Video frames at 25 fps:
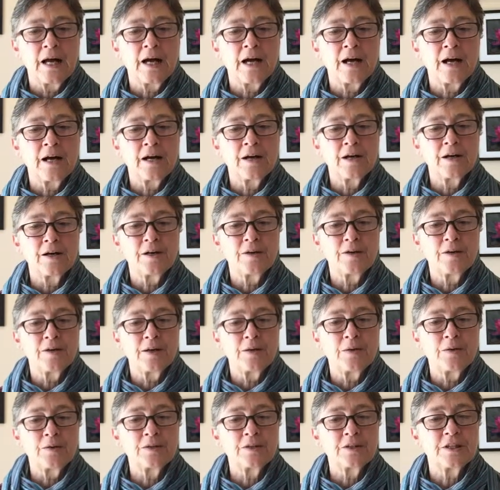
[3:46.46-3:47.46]

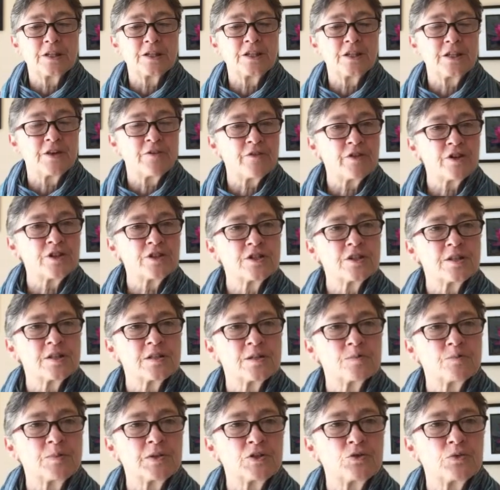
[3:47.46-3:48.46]
the
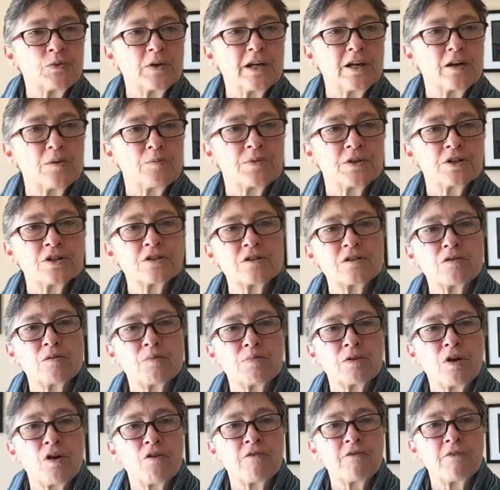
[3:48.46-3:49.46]
differences between a personal
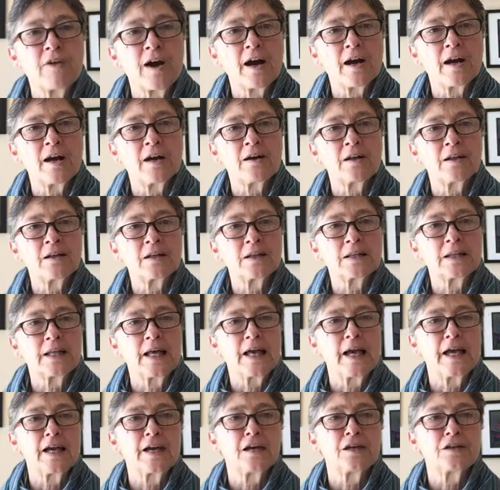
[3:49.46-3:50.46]
profile
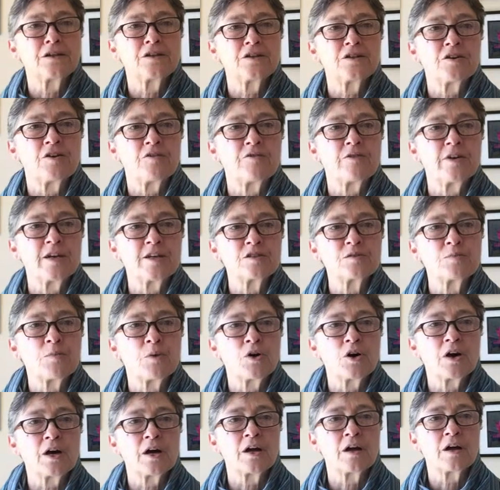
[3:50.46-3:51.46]
and a
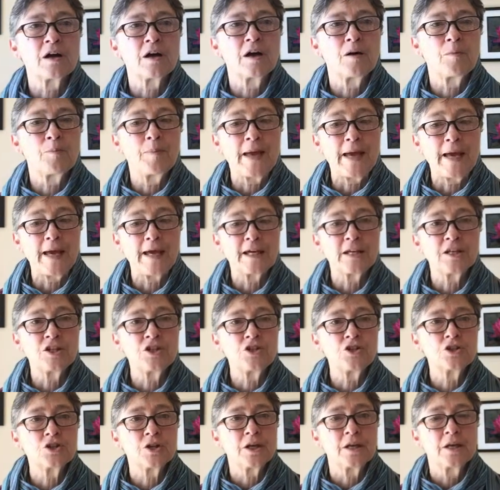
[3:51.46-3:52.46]
Facebook
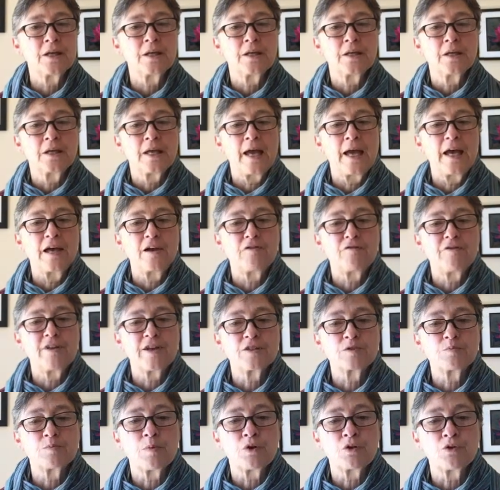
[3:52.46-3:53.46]
page and a
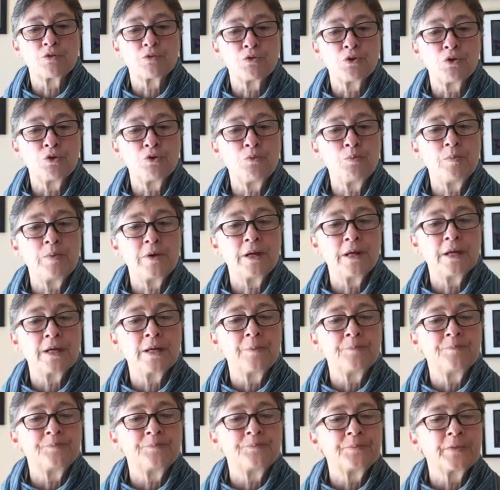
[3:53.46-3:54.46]
Facebook group.
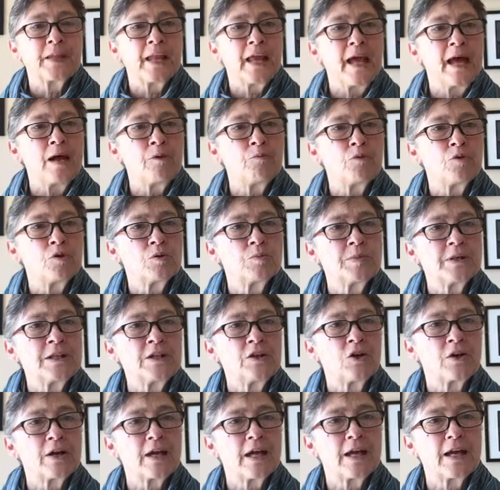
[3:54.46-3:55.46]
And we'll be
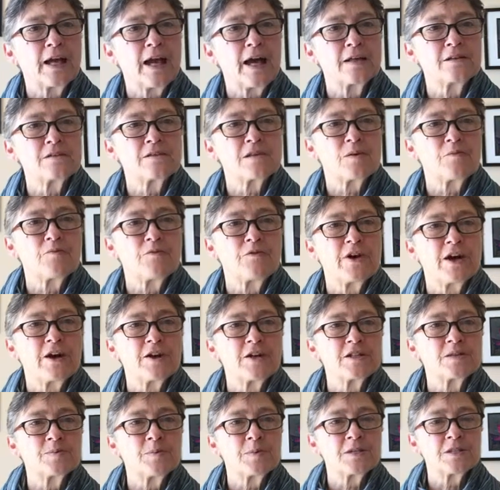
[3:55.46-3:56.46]
looking at some
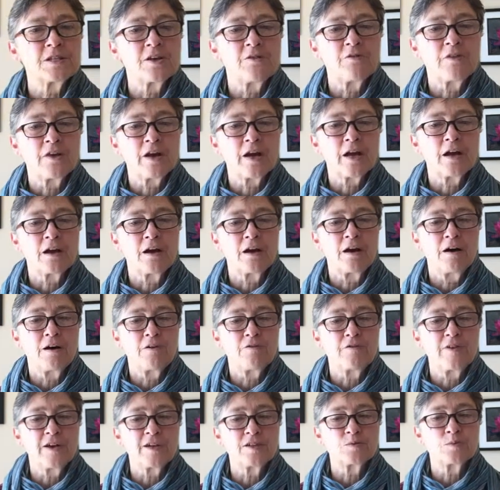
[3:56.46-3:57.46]
very specific
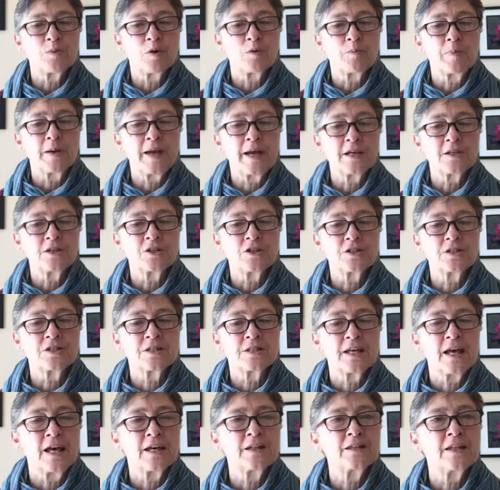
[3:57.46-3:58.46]
Facebook
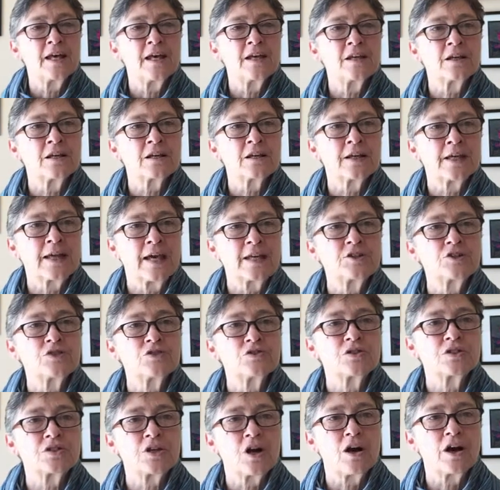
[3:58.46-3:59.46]
pages, and then get
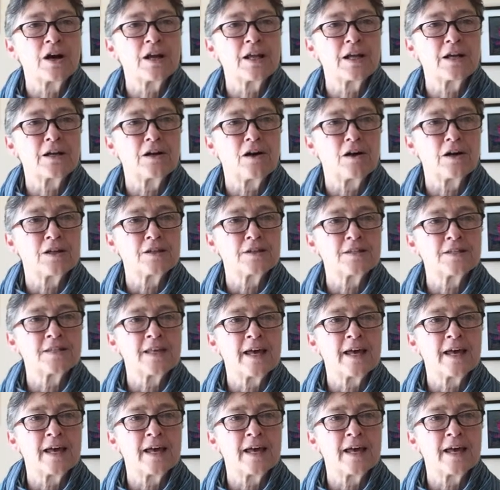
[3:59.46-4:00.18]
you started on